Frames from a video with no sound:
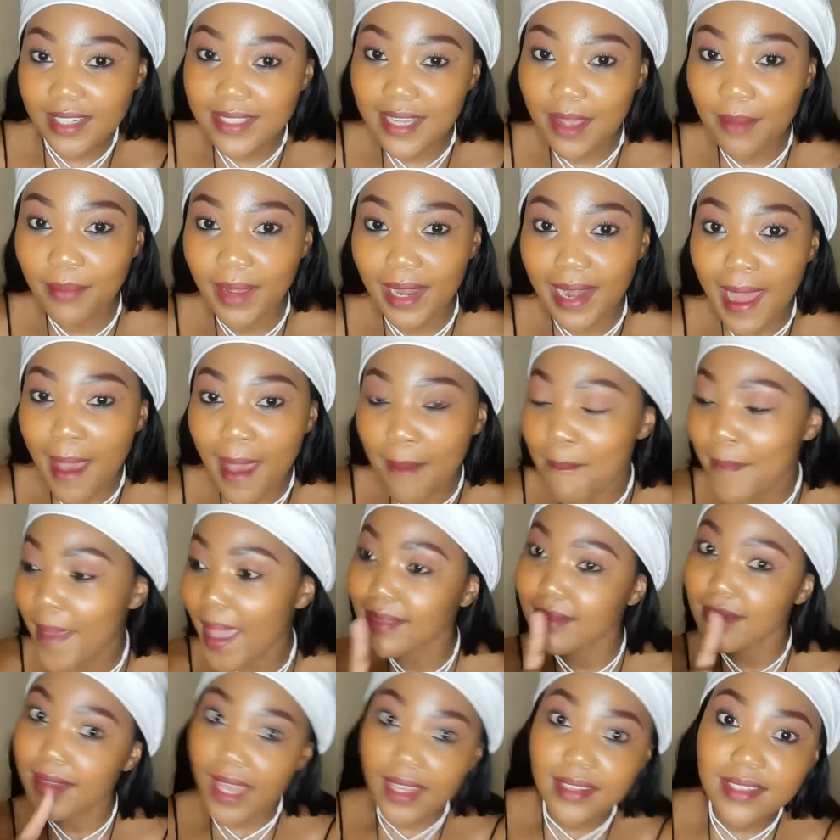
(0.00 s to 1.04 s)
Tembalam,
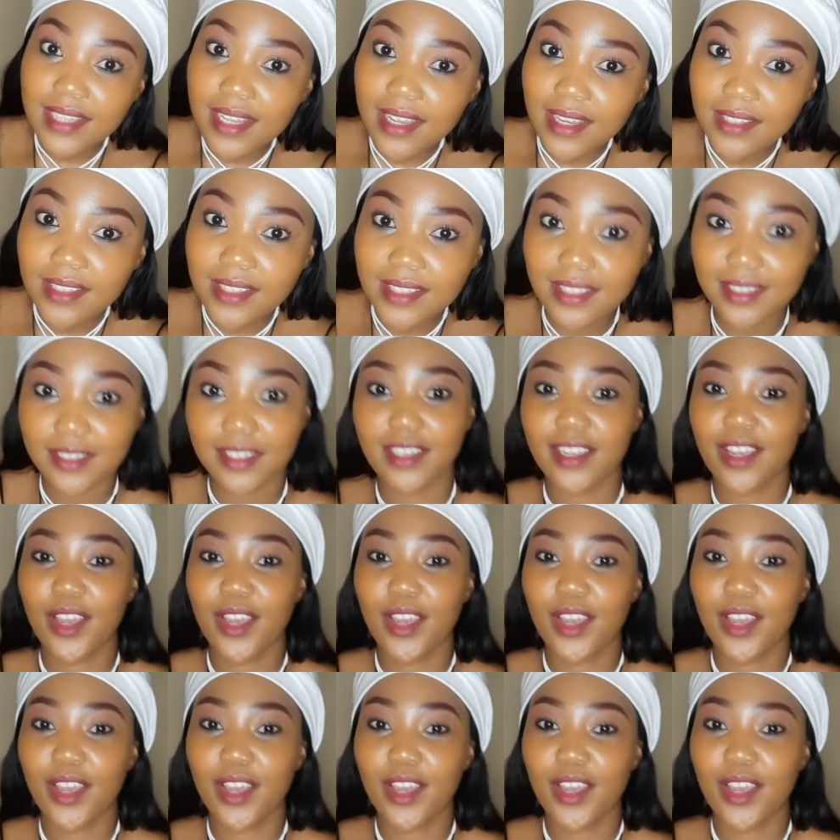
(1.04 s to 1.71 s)
and that's it."